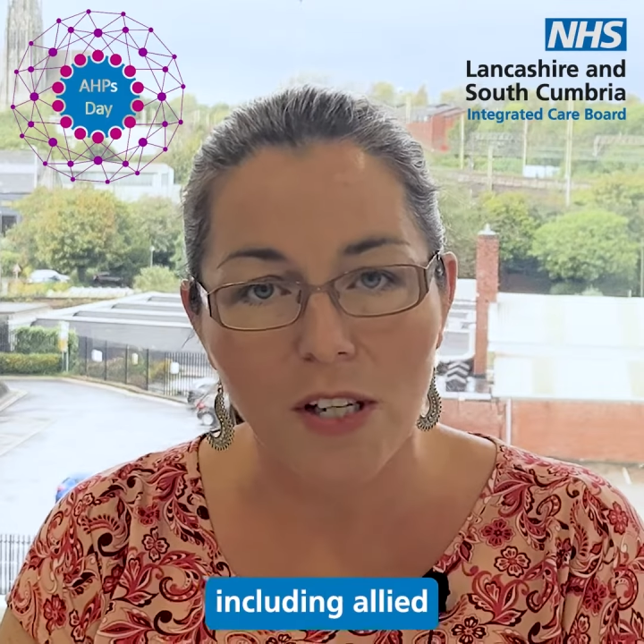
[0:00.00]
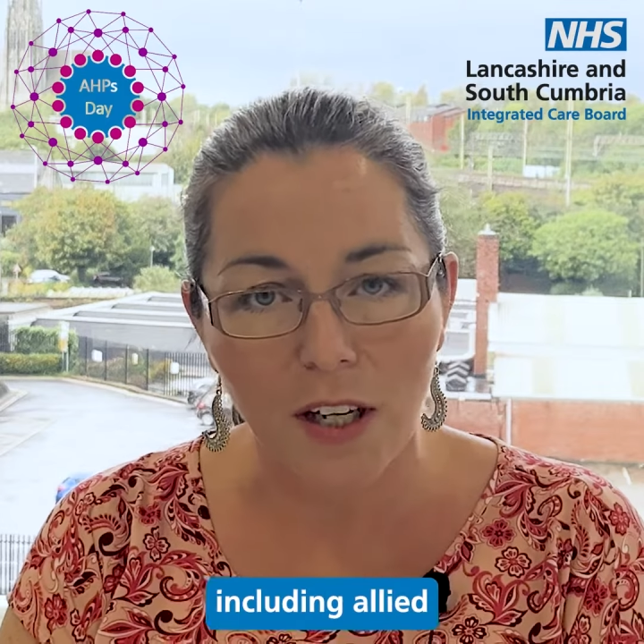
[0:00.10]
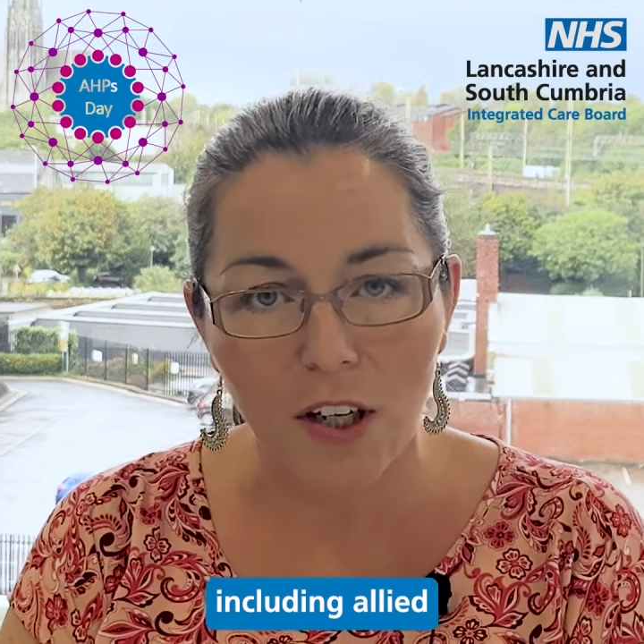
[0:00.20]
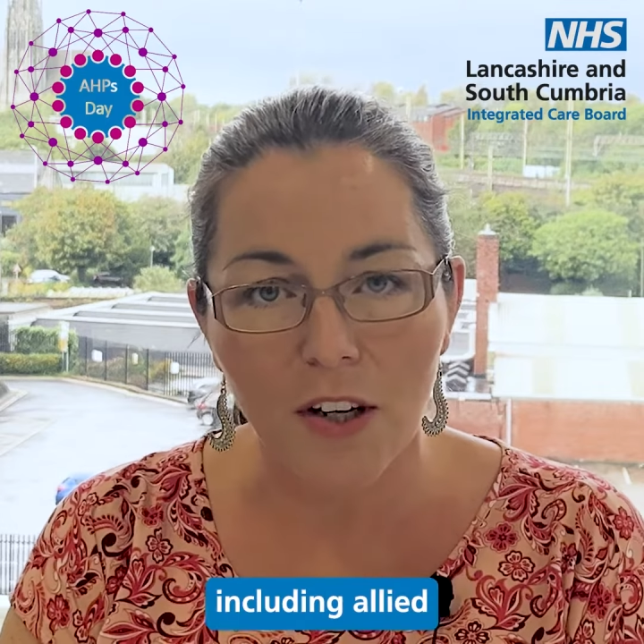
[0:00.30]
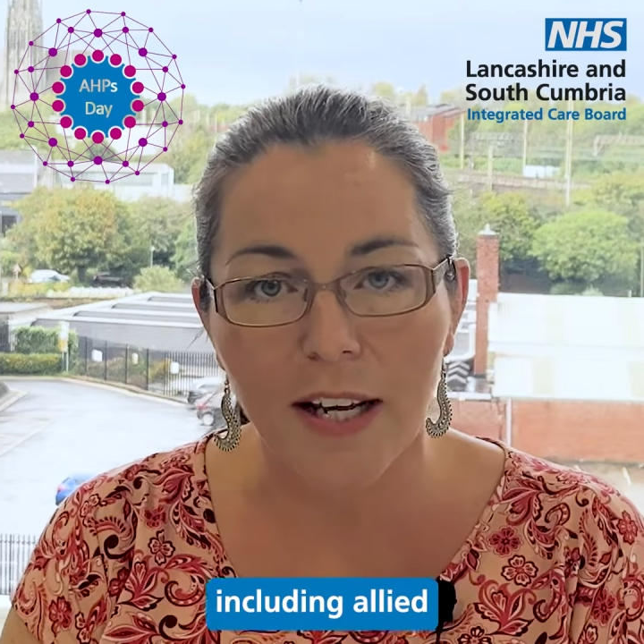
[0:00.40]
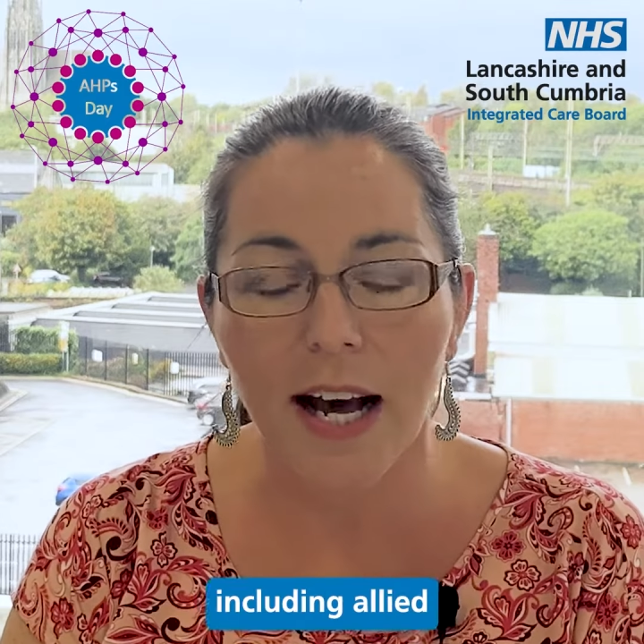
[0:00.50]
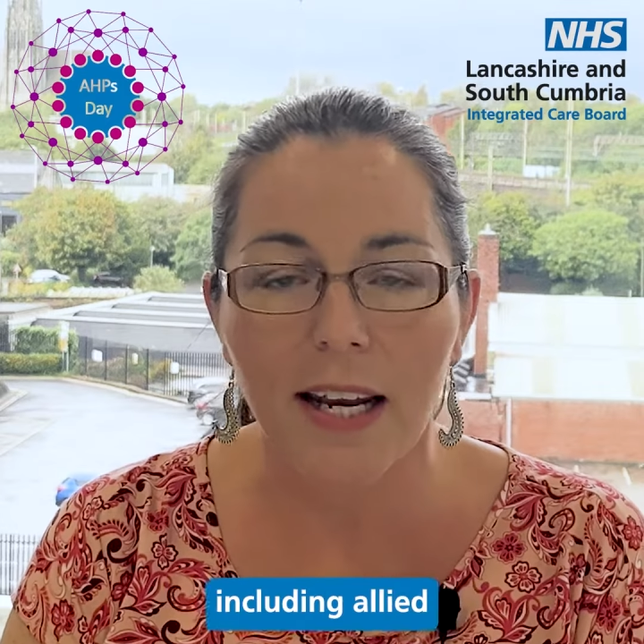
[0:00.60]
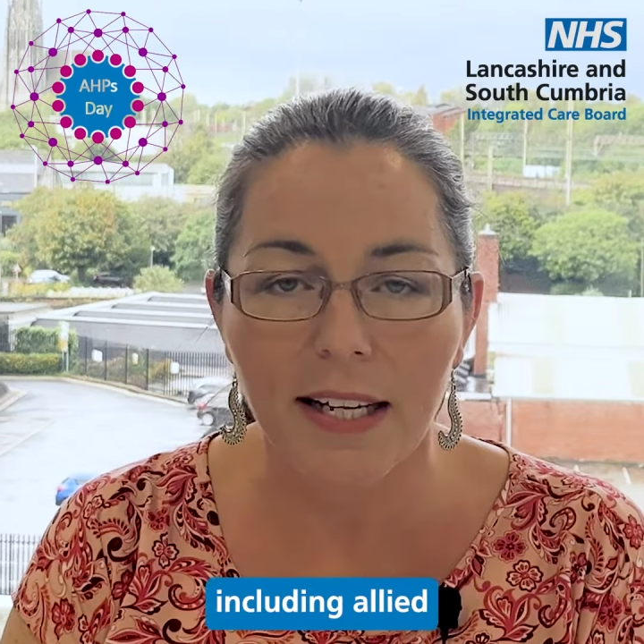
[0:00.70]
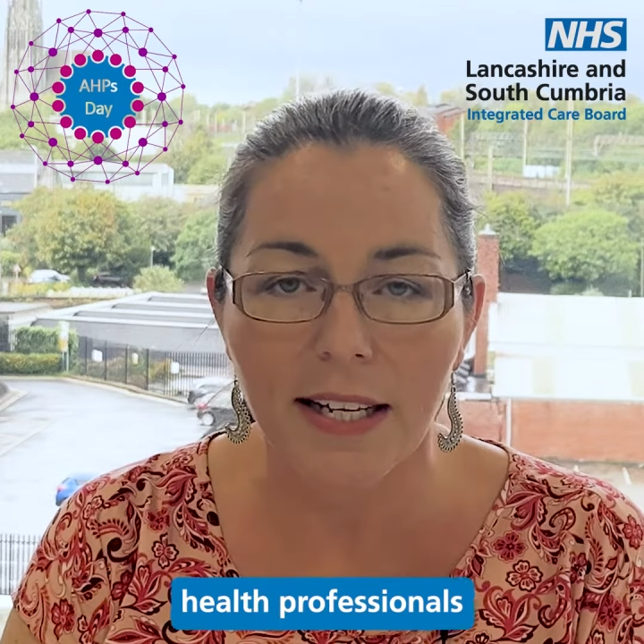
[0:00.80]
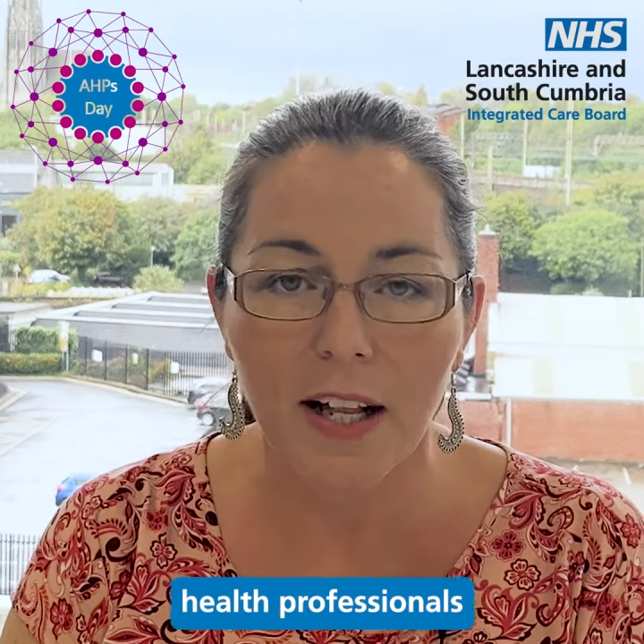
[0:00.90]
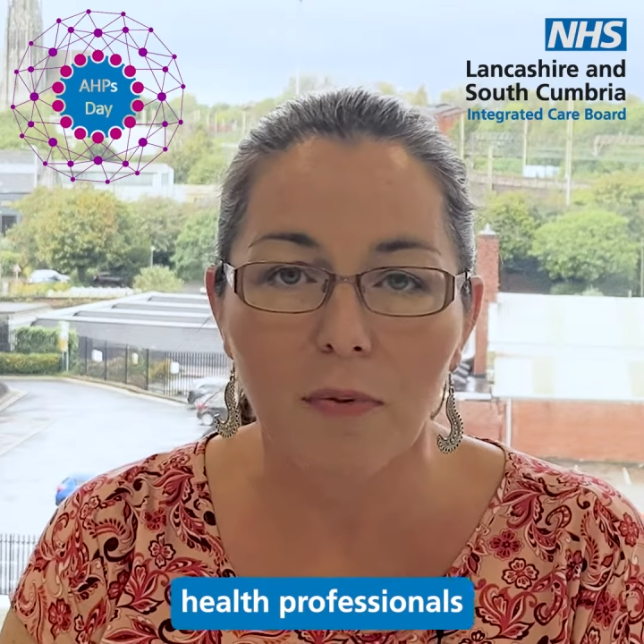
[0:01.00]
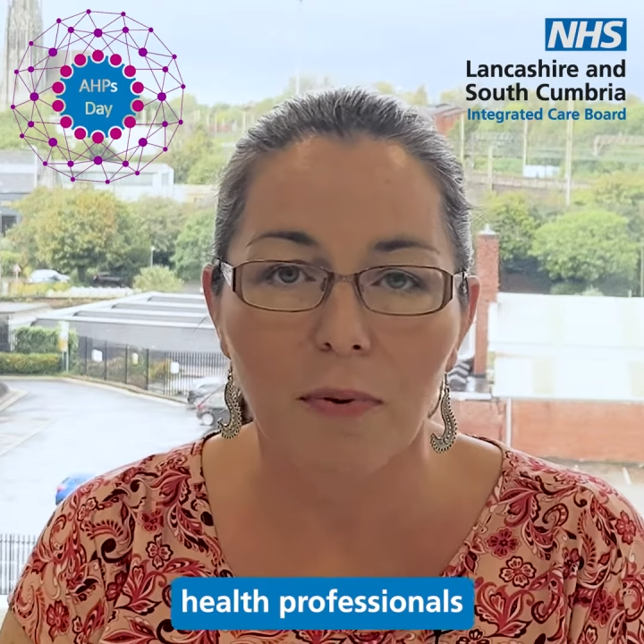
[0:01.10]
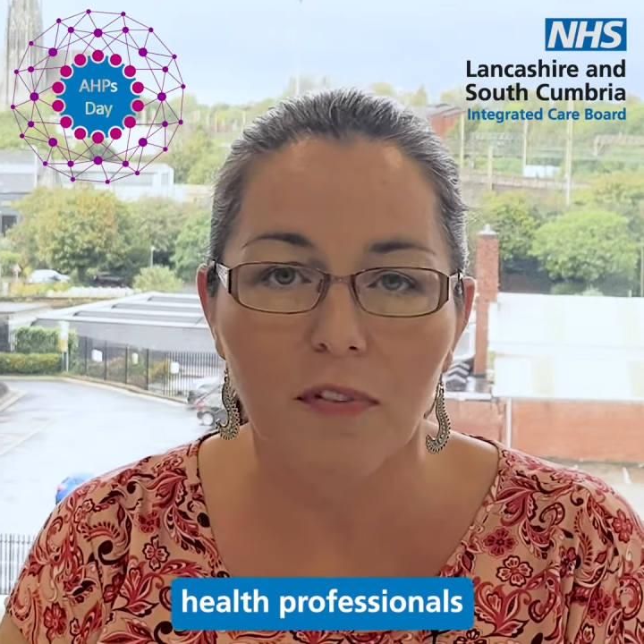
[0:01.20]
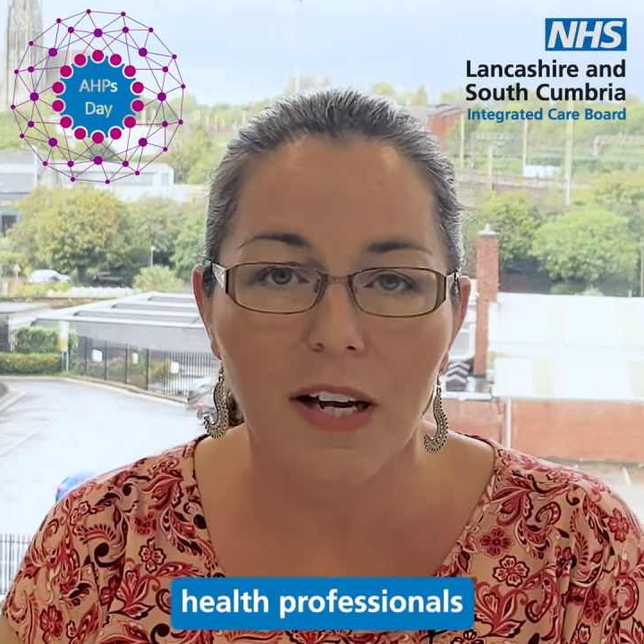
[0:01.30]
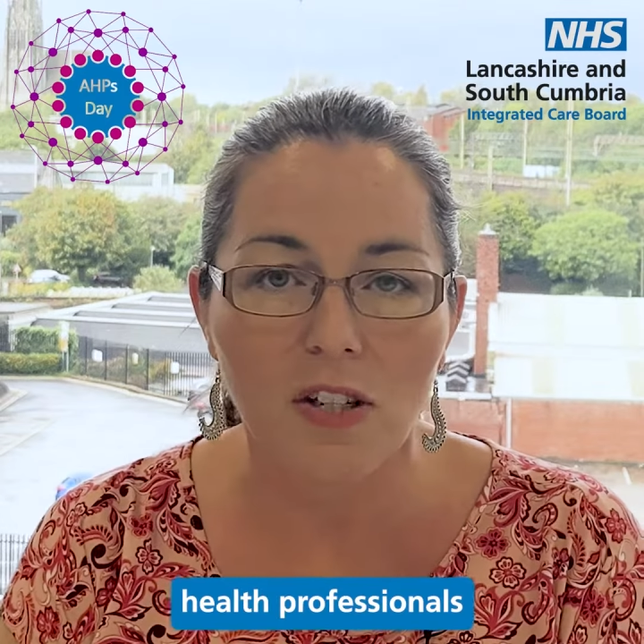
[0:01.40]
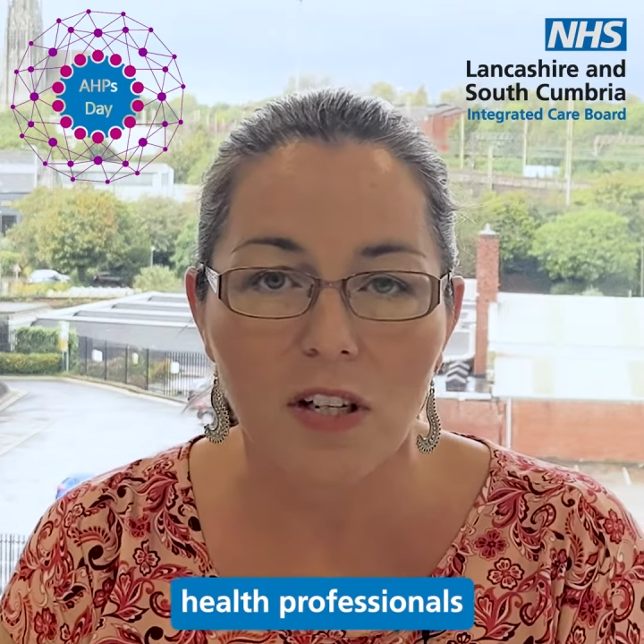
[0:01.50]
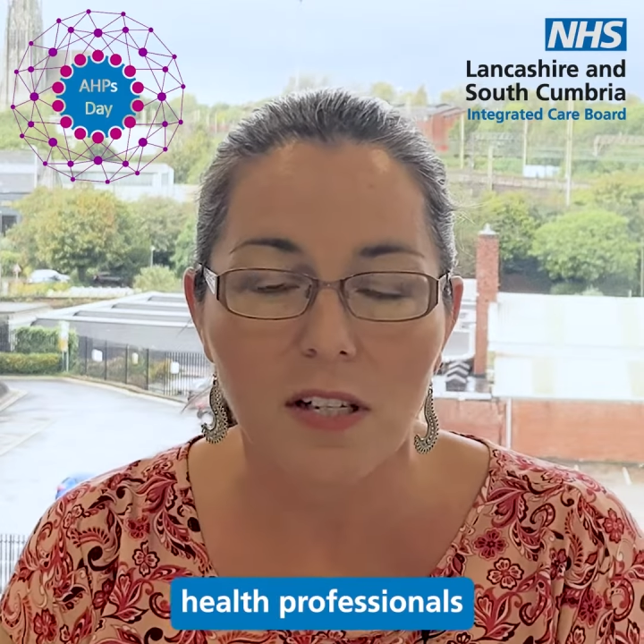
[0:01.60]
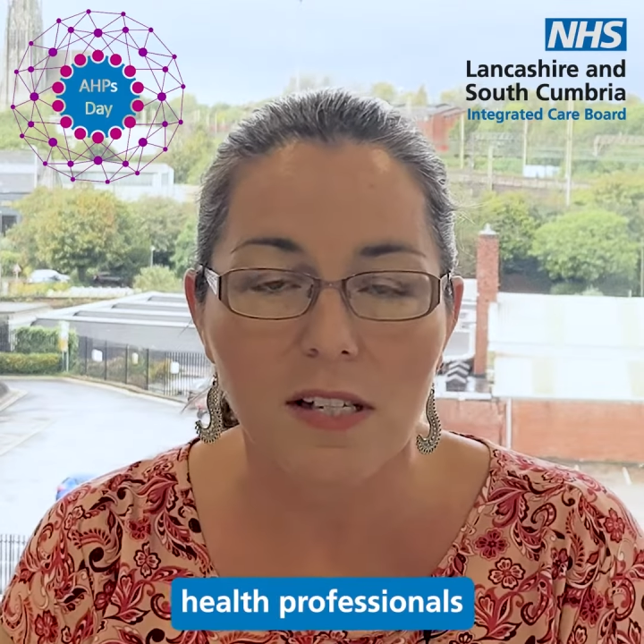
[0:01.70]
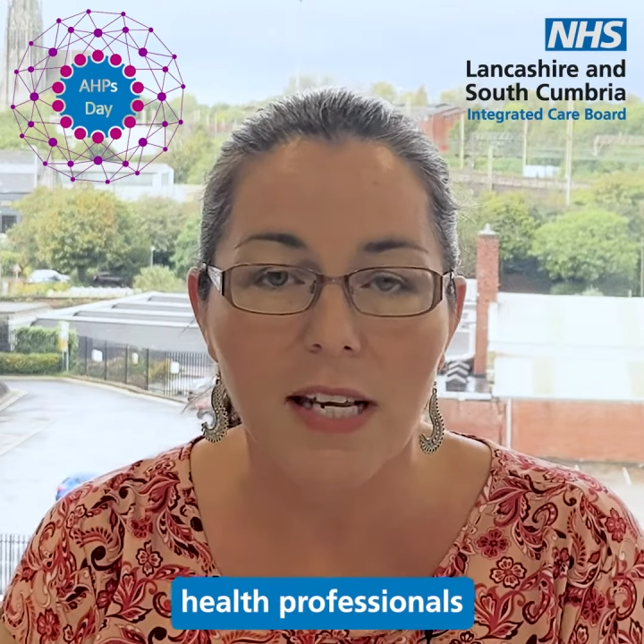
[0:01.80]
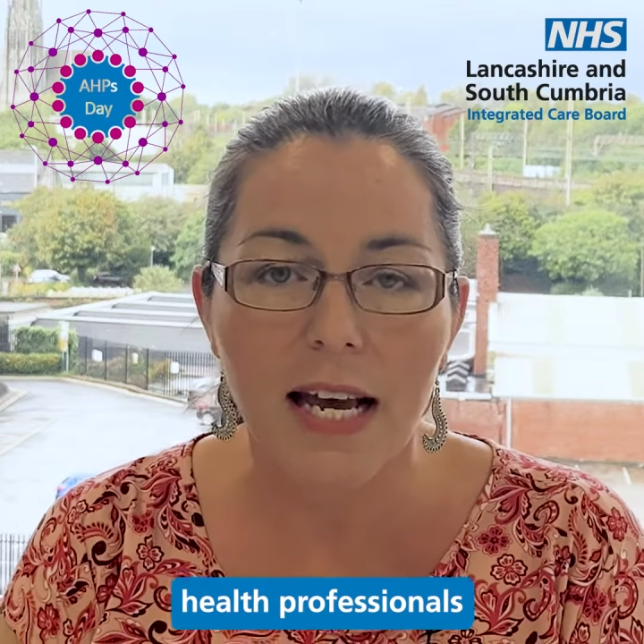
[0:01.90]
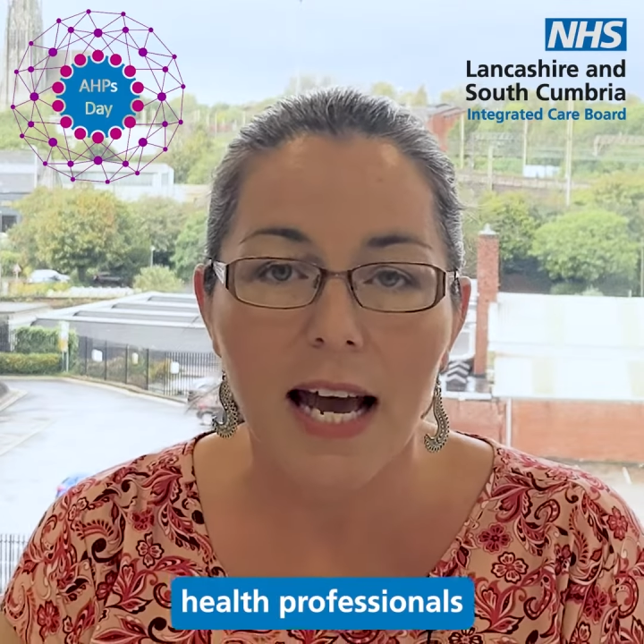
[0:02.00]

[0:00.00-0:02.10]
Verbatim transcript: including allied health professionals